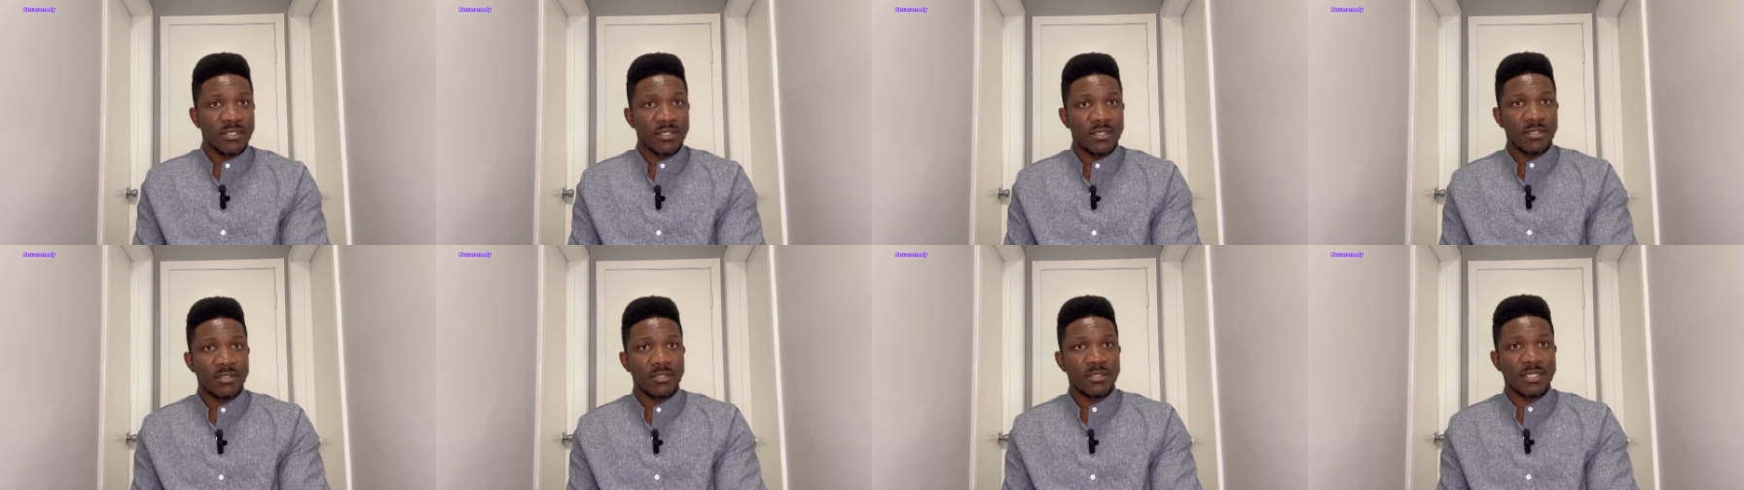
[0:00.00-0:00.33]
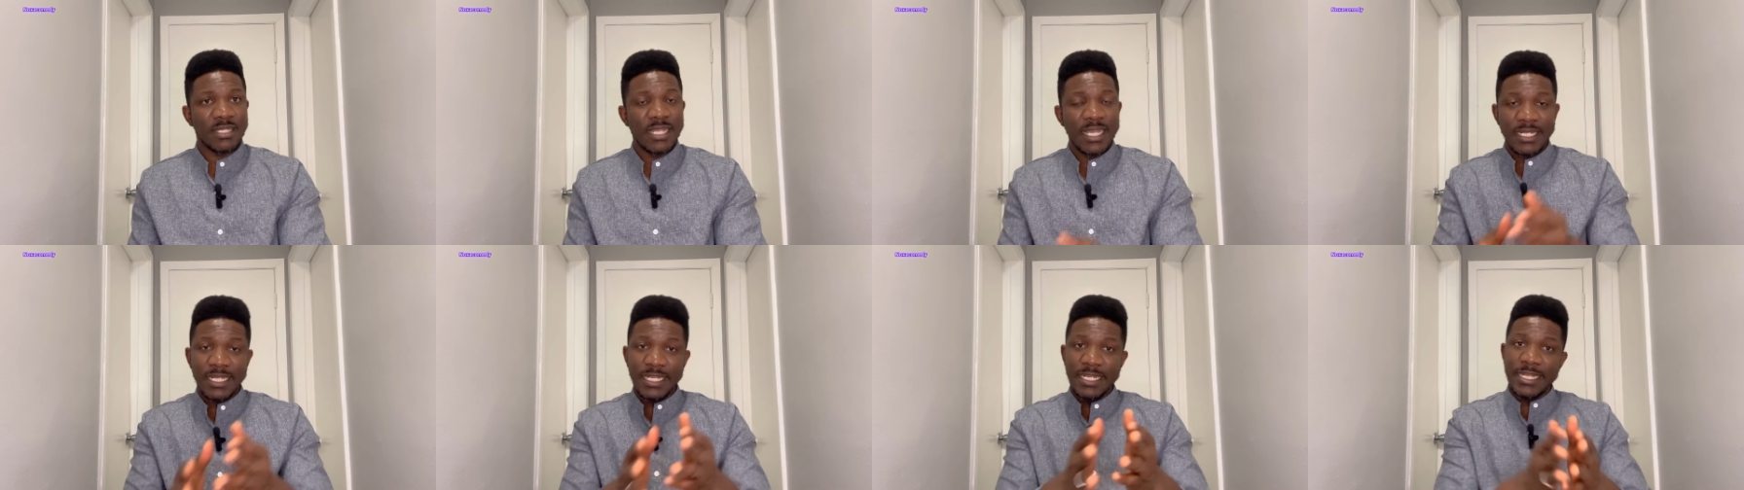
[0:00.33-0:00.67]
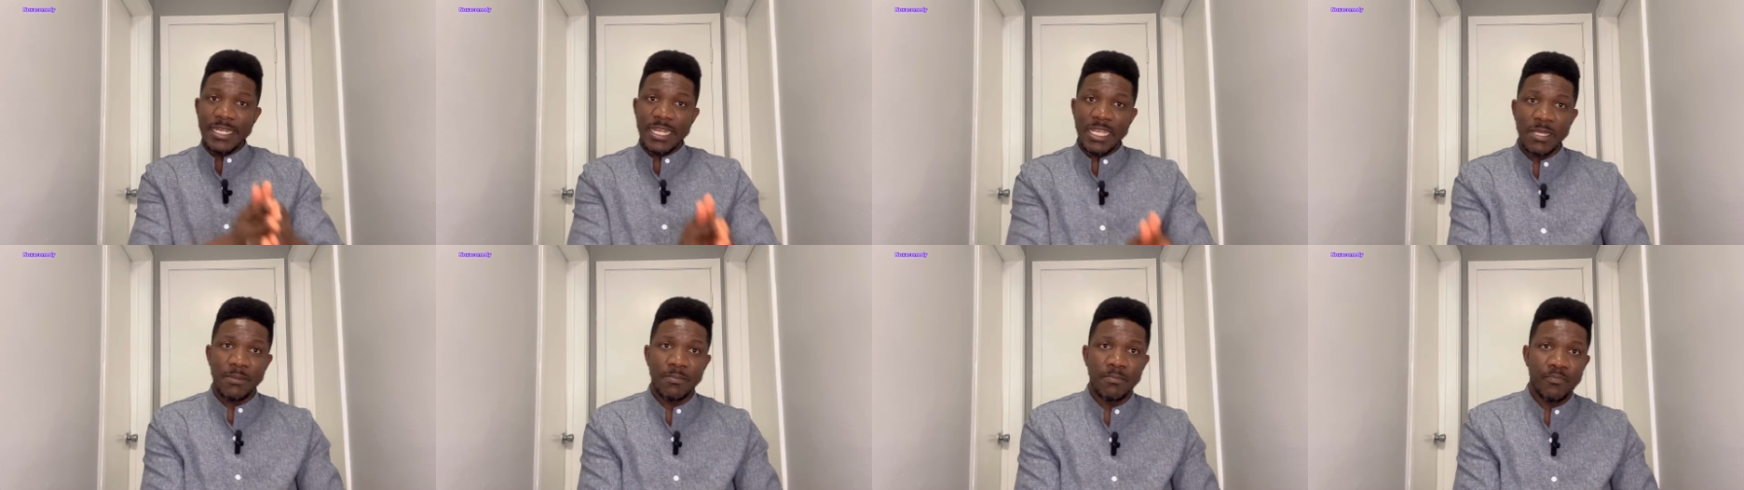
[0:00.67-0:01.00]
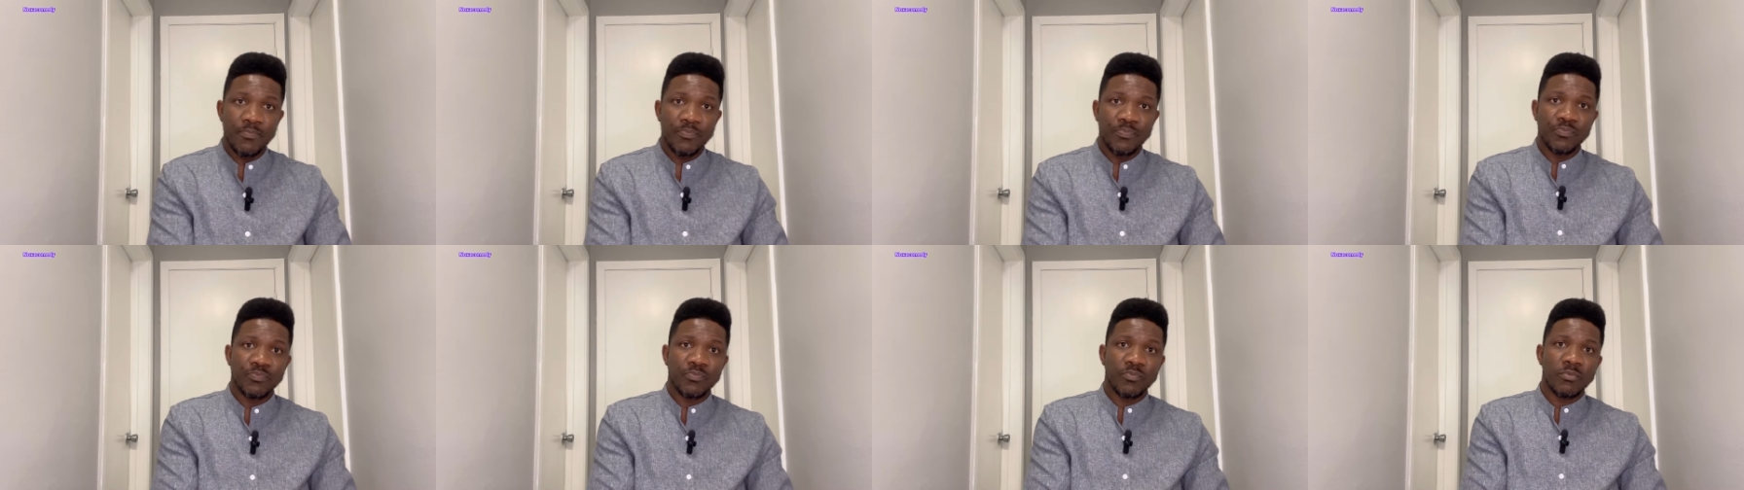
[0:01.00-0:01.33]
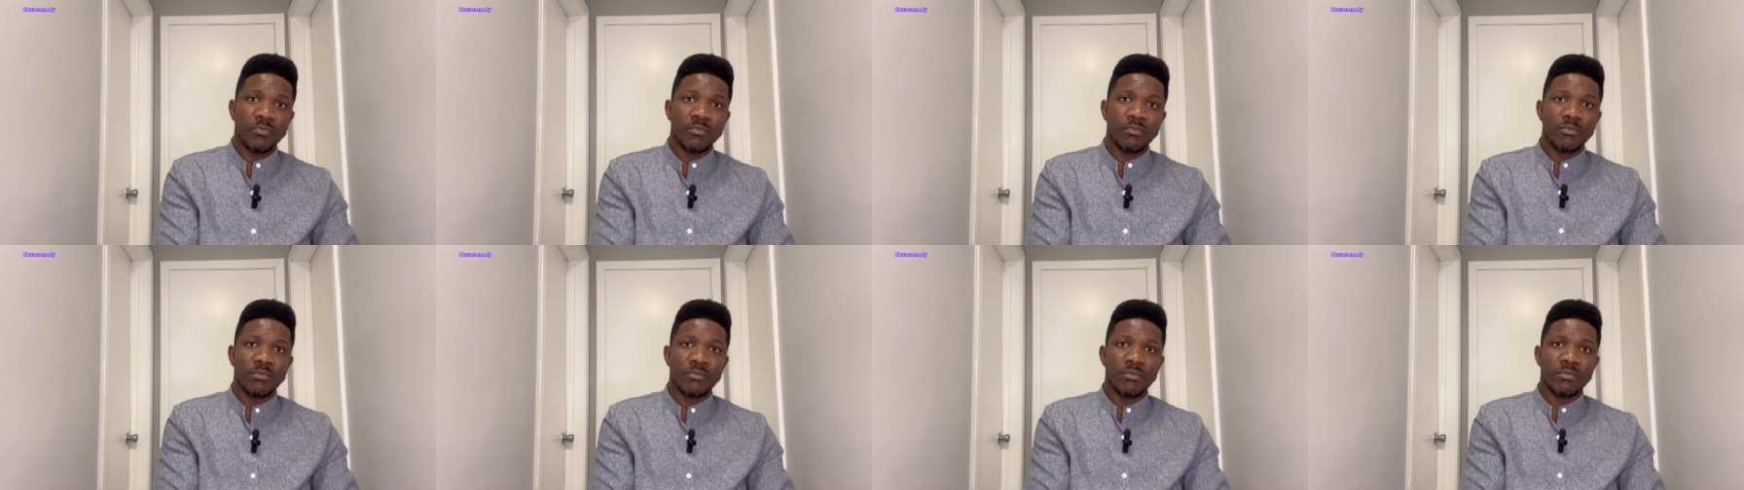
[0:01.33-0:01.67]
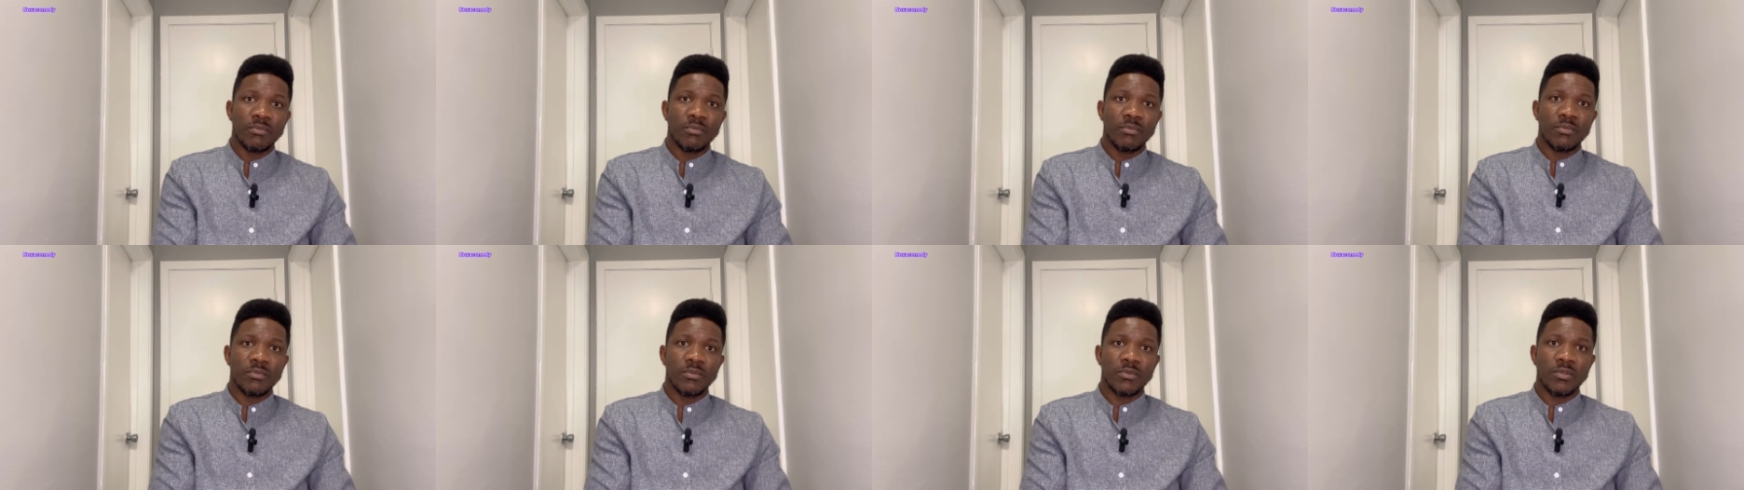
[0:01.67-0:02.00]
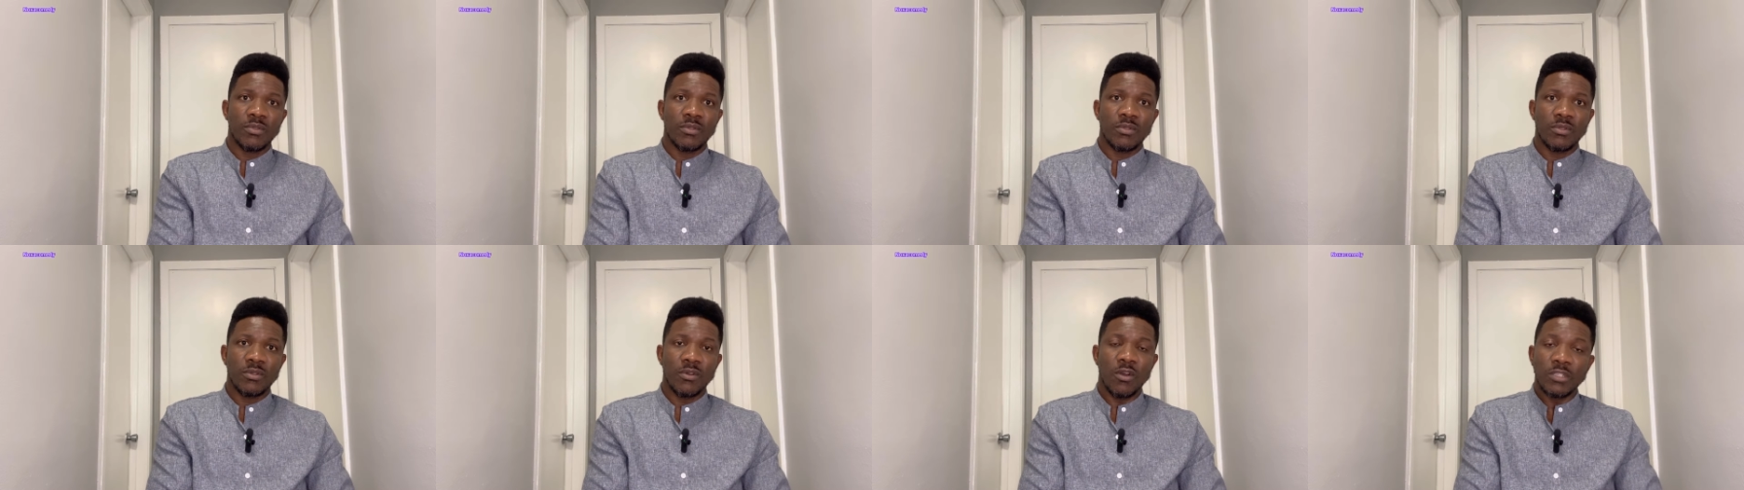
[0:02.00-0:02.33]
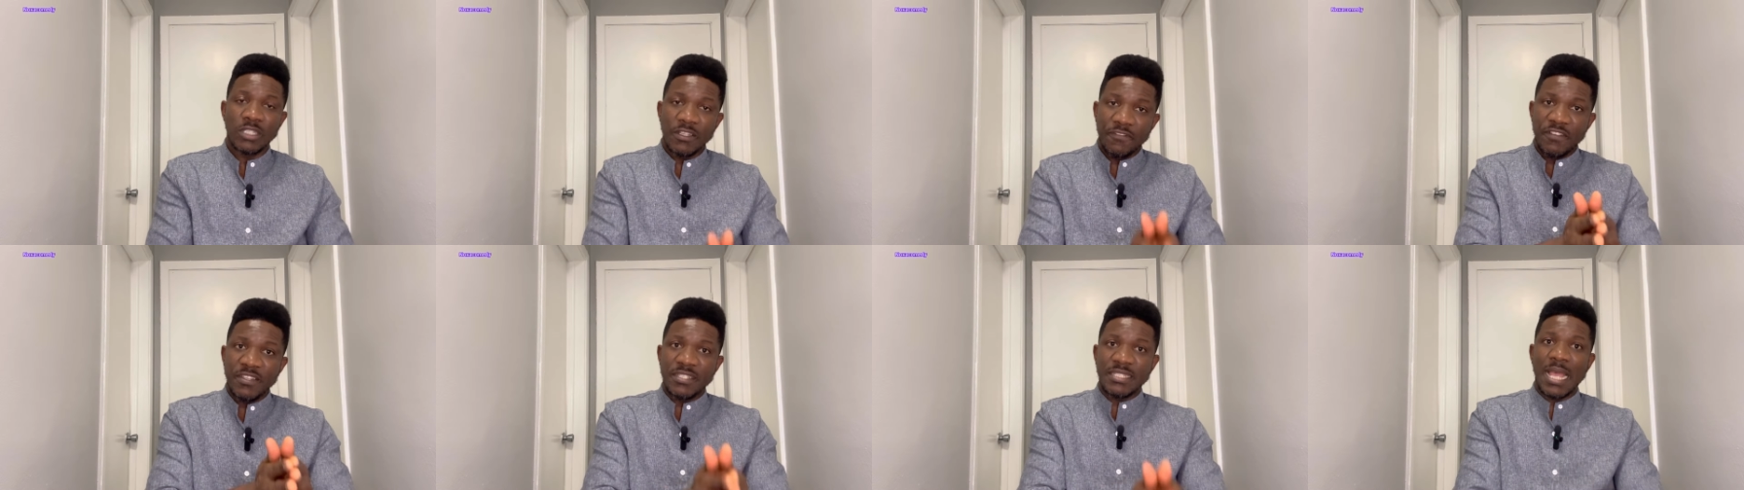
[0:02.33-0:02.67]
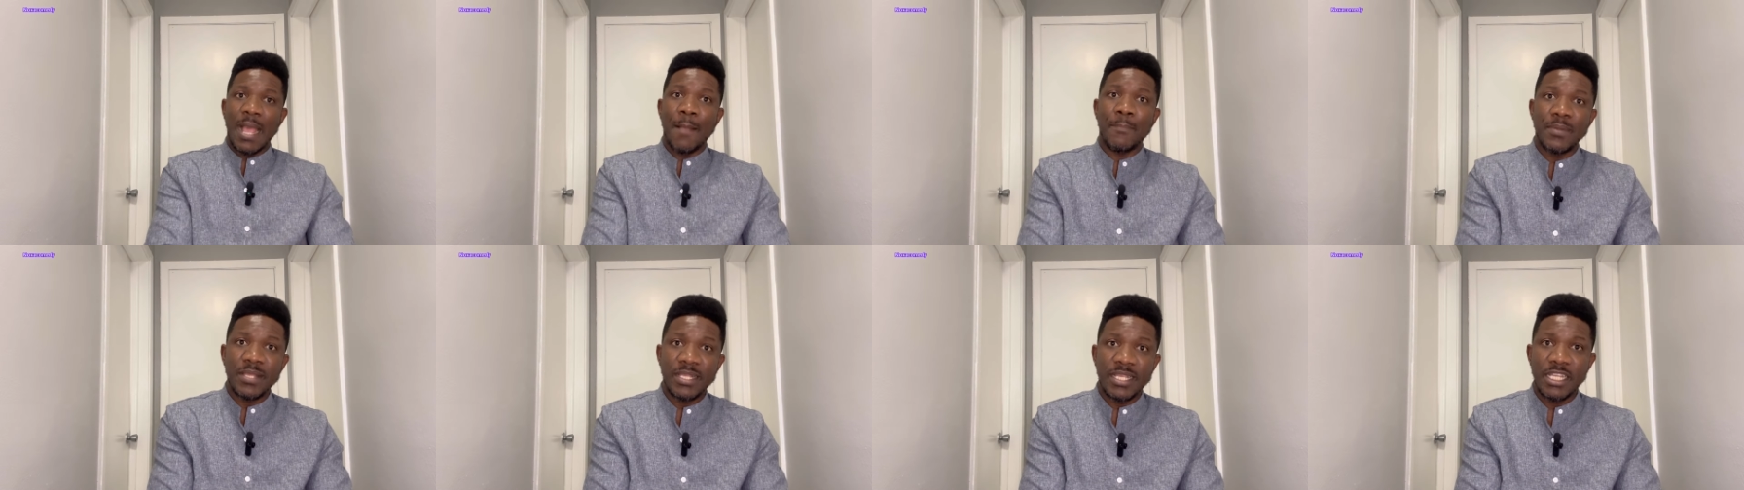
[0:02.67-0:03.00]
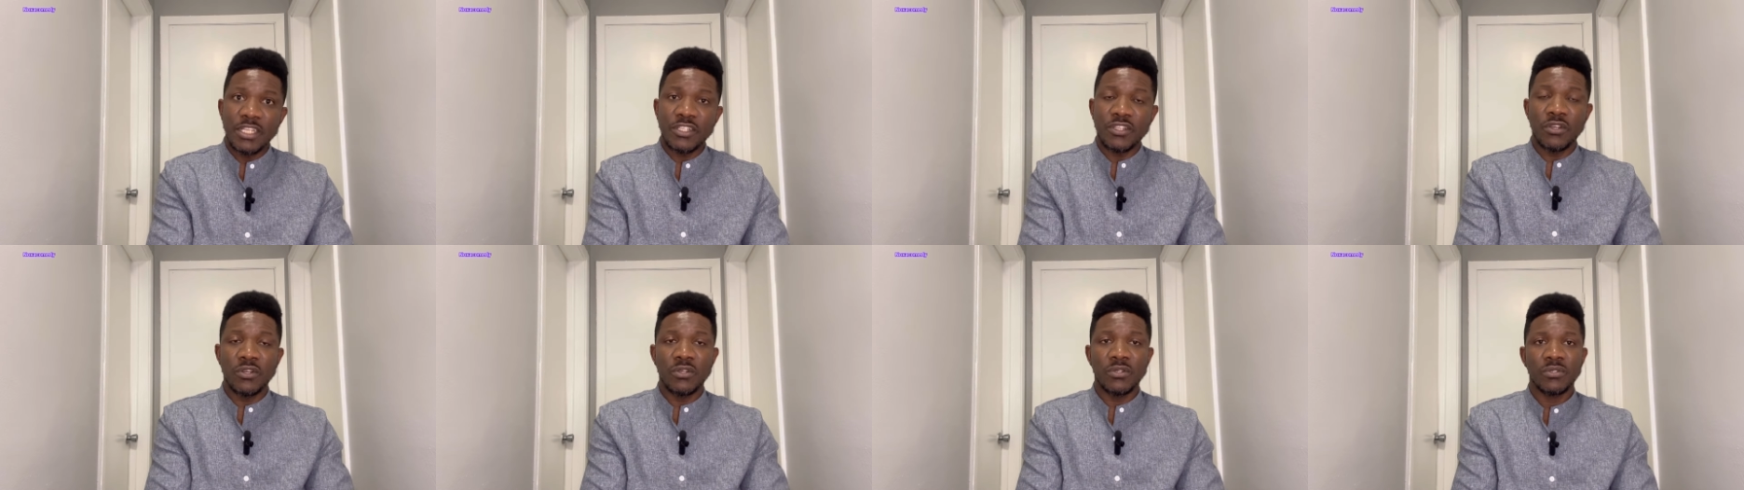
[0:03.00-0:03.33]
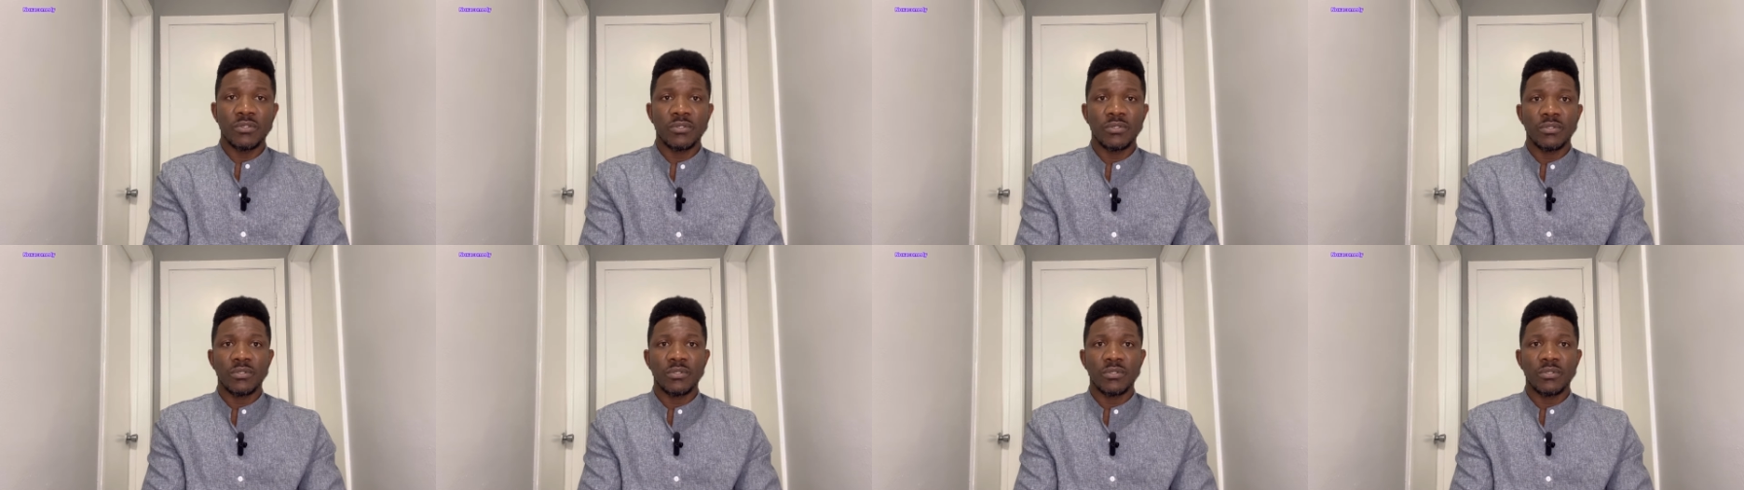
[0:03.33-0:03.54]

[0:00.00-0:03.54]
State the name on the visa application.